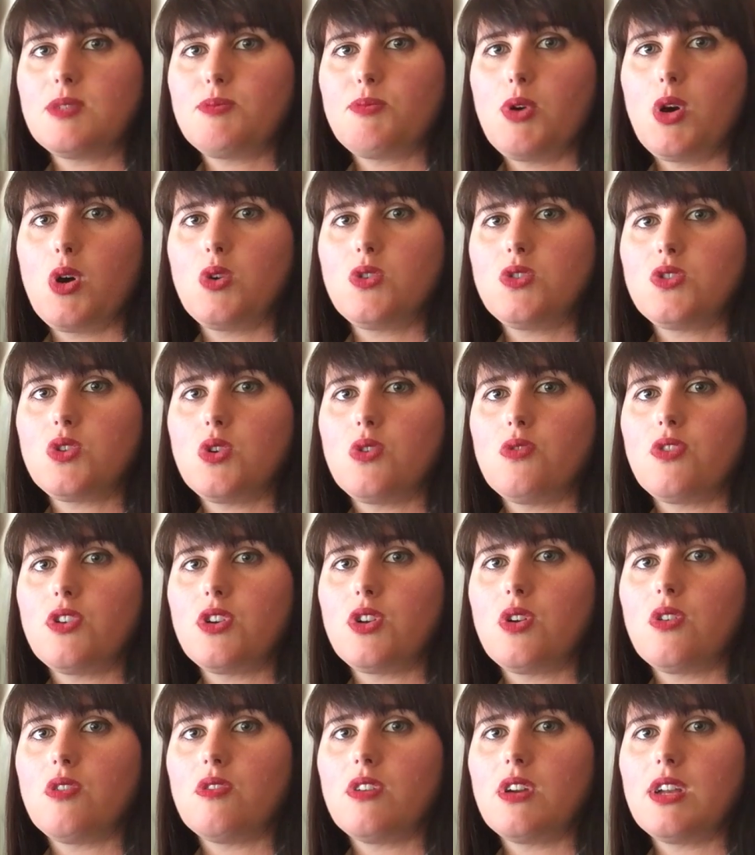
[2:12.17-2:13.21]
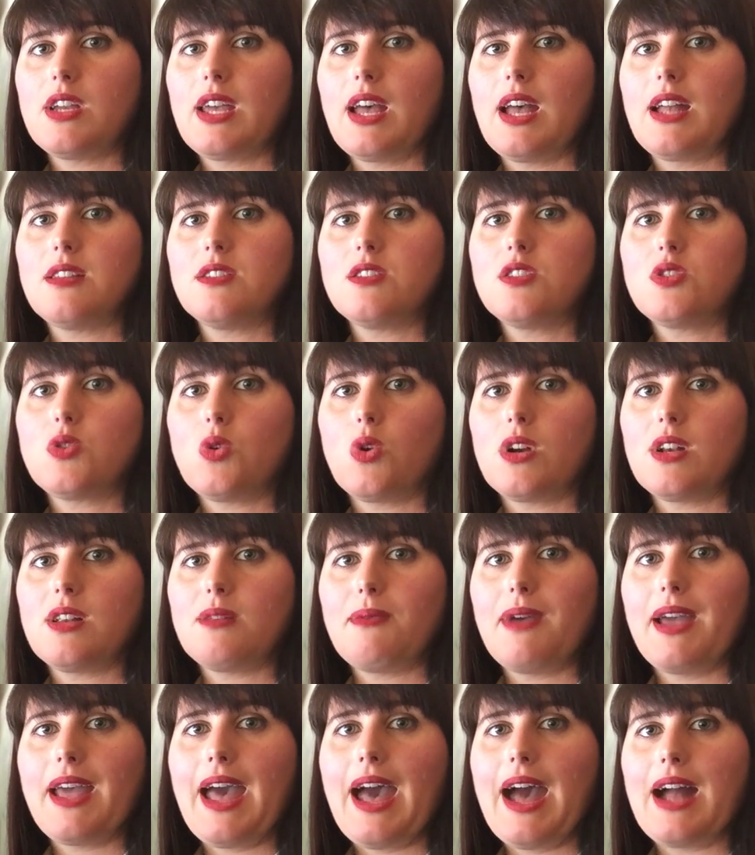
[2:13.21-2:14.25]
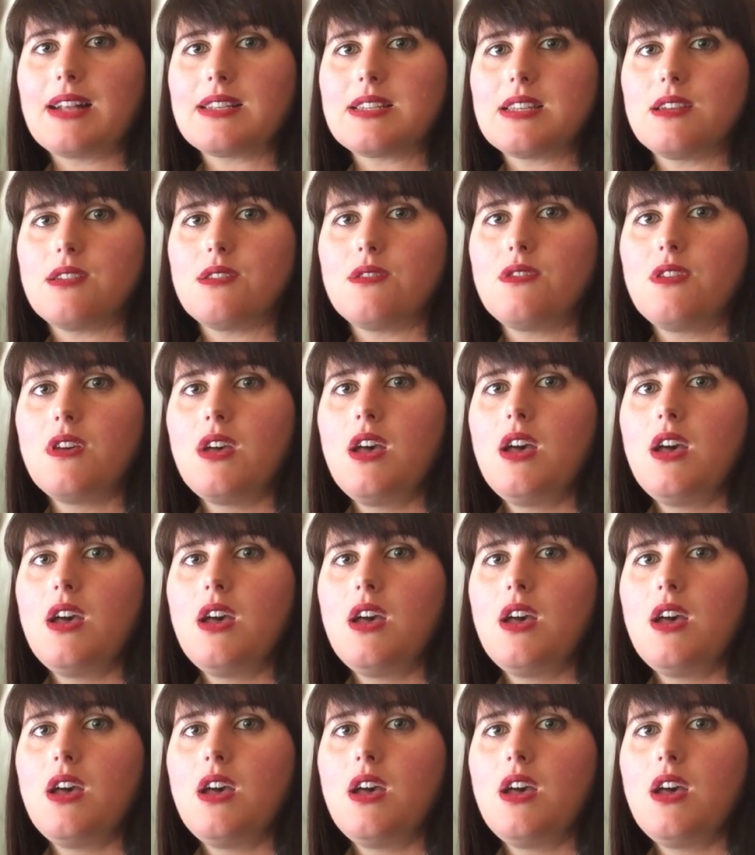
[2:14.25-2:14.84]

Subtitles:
posts over and over again stored in my active,